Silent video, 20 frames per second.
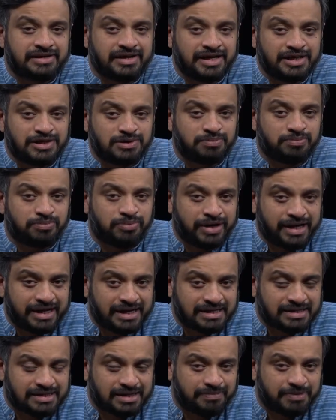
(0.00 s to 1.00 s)
ready to break
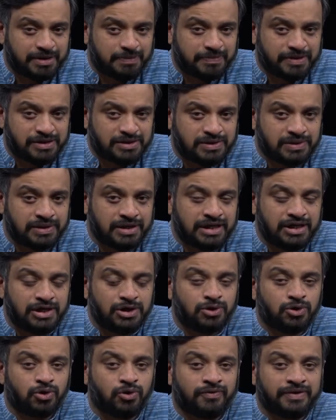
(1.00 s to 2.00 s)
its commitments to the
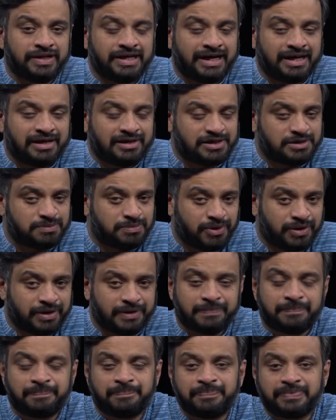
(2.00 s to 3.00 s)
EU over the Irish border.
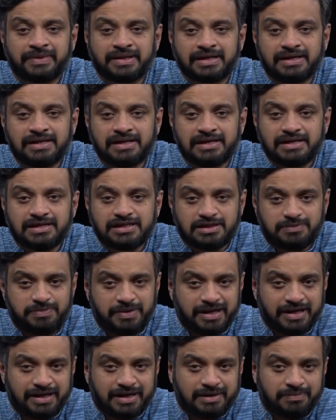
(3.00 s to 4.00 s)

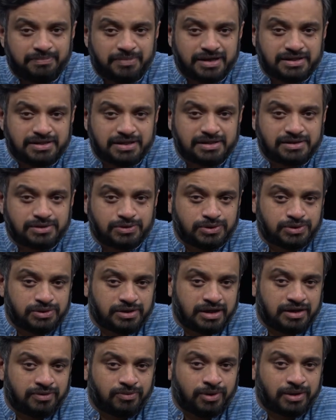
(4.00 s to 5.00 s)
Speaking in Brussels,
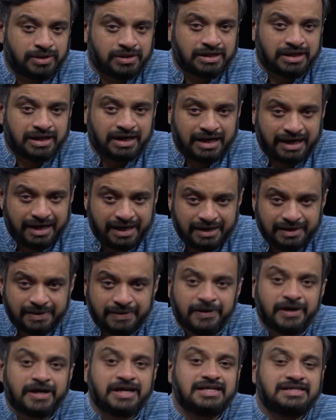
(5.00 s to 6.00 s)
Ursula von der Leyen
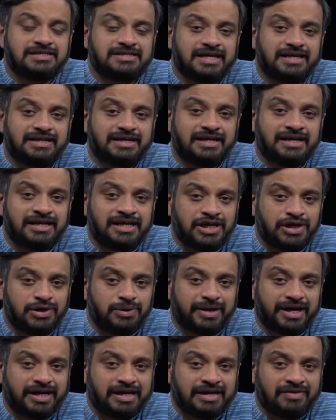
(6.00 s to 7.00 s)
said that the EU
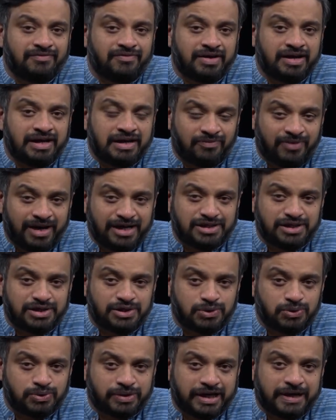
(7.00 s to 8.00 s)
had invited
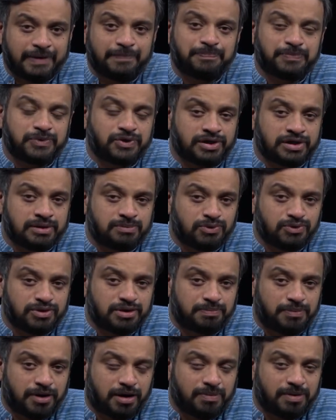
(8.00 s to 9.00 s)
UK to remove the
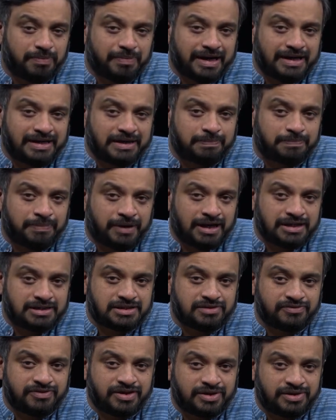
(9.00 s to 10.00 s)
problematic parts
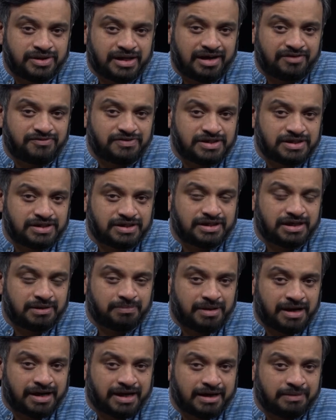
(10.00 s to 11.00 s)
of their draft internal
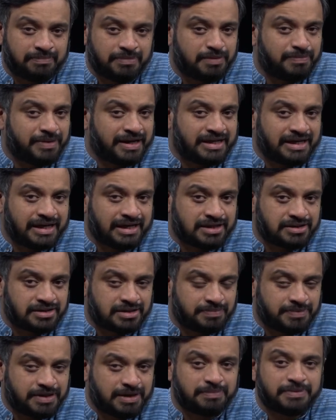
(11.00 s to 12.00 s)
market bill by the end of
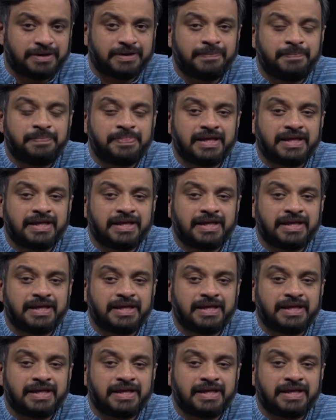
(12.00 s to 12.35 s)
September,